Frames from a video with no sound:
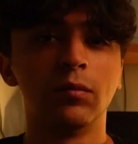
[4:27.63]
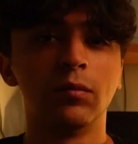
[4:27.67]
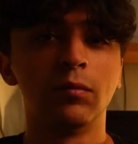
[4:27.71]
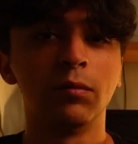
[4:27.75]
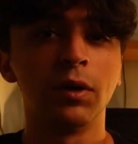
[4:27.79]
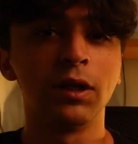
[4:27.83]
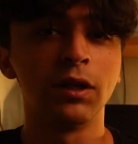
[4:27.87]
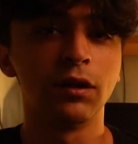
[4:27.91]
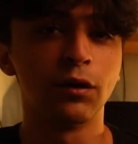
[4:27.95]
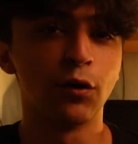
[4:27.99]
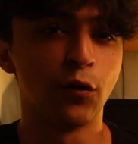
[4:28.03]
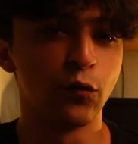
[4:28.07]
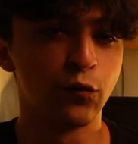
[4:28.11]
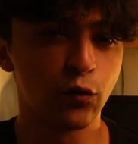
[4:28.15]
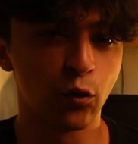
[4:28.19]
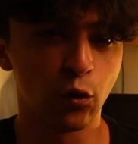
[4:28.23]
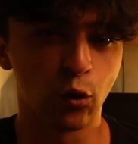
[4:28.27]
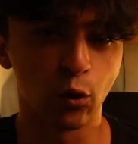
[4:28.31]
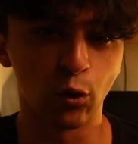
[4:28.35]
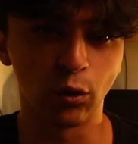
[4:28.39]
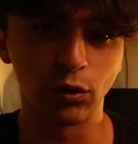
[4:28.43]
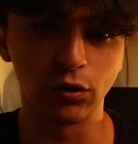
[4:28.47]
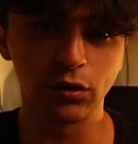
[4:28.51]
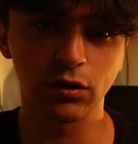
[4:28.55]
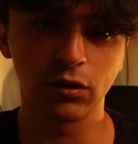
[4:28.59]
But of
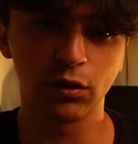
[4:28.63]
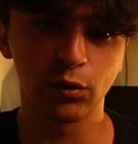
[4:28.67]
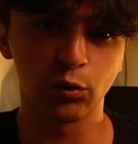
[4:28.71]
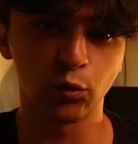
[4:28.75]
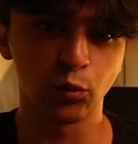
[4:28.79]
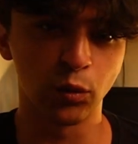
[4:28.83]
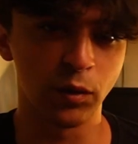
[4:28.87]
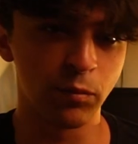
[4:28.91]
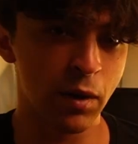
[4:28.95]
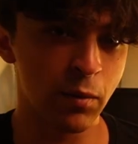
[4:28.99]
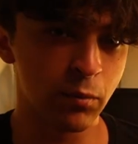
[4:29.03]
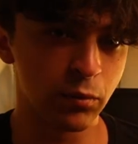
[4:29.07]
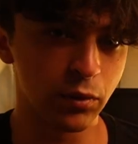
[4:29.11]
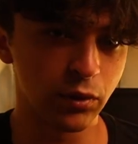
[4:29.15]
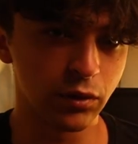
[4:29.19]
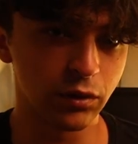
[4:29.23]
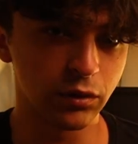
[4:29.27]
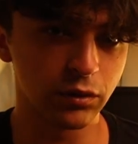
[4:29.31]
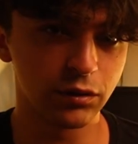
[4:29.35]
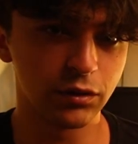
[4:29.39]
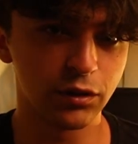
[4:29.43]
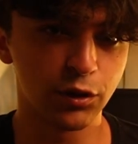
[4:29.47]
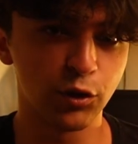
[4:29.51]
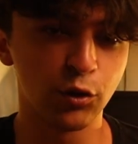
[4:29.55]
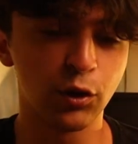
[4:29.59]
course,
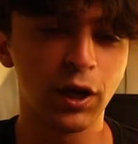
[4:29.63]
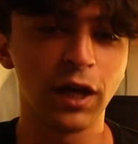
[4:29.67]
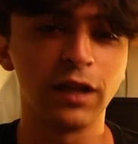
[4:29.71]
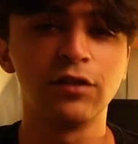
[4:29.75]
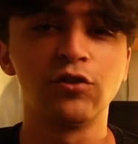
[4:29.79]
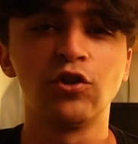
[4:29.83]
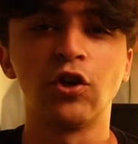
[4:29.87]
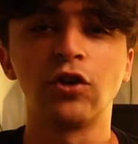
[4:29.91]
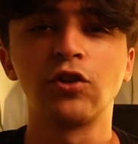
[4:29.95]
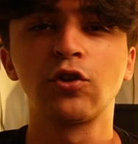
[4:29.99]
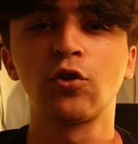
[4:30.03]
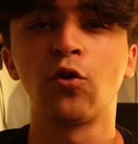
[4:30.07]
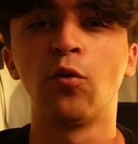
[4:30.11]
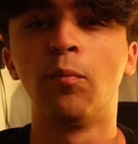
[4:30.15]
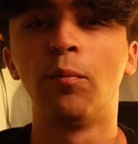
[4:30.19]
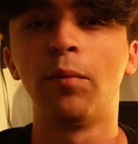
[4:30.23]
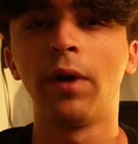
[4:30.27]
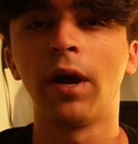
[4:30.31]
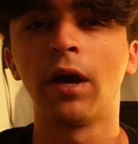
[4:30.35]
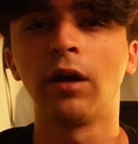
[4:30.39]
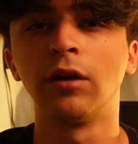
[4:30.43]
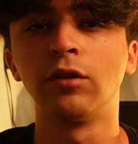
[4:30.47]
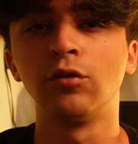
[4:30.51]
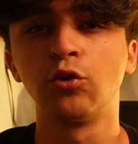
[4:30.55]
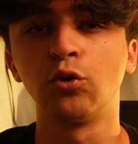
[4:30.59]
remember, you can't just
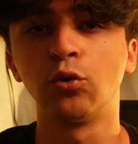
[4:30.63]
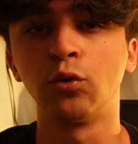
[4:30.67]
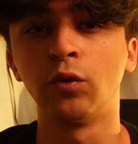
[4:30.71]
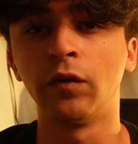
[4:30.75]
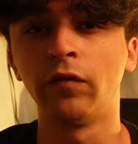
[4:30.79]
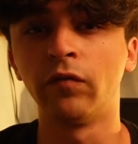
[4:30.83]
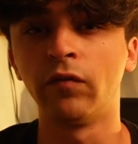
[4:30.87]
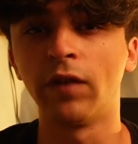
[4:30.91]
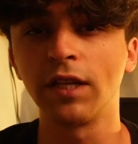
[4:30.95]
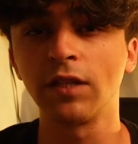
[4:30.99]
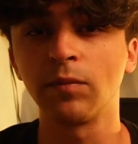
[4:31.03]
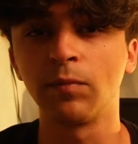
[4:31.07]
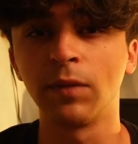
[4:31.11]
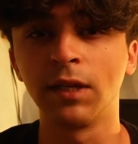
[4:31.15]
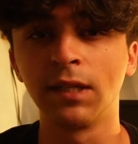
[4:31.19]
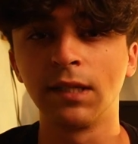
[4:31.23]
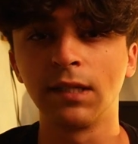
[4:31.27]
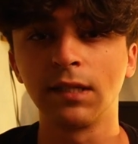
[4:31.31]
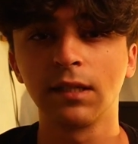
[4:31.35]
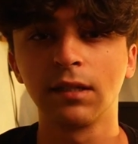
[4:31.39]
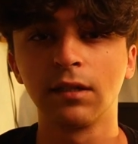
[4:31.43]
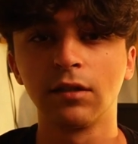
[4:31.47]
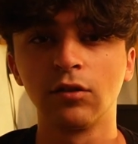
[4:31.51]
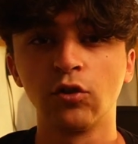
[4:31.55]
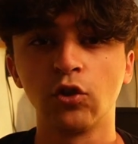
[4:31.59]
compare 2
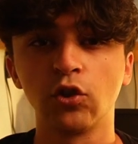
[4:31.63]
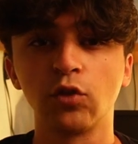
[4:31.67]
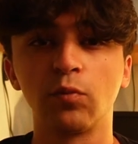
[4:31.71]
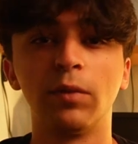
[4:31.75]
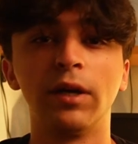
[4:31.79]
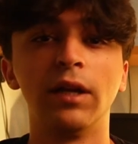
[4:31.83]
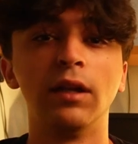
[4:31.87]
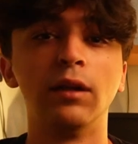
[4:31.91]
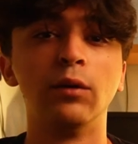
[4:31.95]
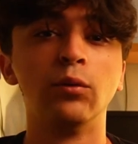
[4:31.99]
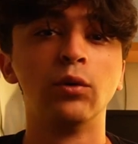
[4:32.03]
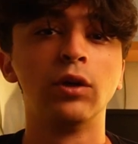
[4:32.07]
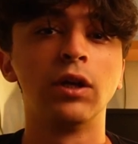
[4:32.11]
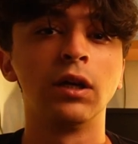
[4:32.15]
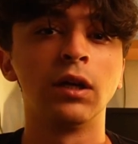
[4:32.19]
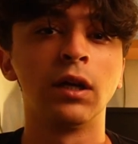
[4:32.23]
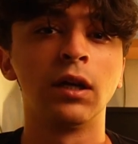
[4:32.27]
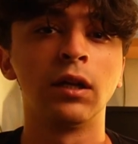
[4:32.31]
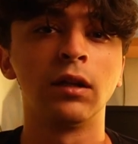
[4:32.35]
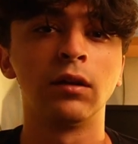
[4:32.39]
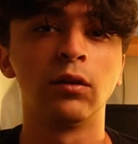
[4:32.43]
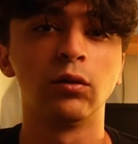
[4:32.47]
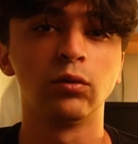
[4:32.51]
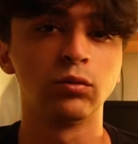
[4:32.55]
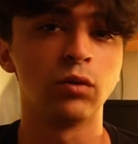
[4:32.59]
investments just by looking
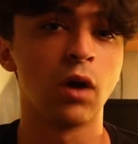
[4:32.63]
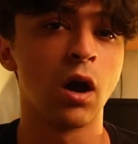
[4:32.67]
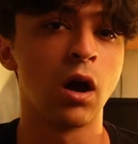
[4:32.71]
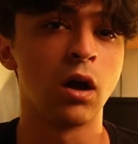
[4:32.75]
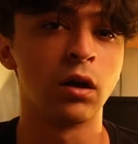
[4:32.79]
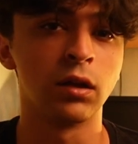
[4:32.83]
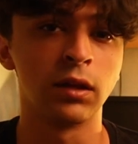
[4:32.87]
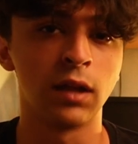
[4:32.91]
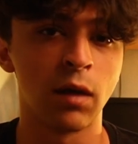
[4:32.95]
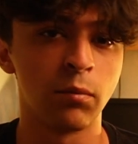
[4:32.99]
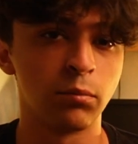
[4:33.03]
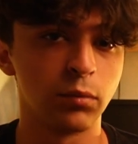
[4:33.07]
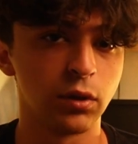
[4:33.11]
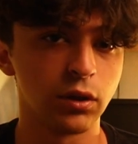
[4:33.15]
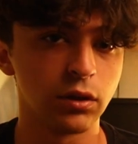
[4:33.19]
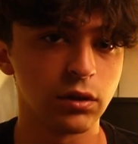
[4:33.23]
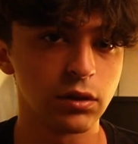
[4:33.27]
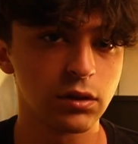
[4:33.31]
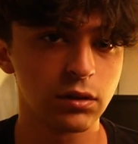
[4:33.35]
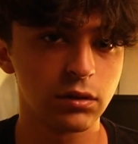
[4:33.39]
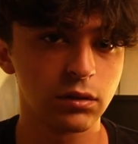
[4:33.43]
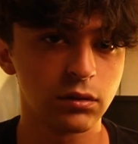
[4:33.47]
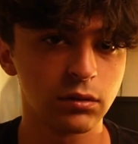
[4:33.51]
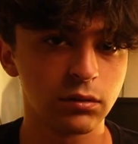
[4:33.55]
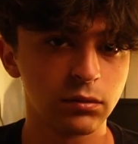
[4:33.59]
at raw
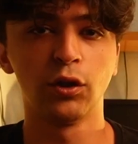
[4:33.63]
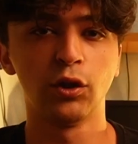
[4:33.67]
numbers.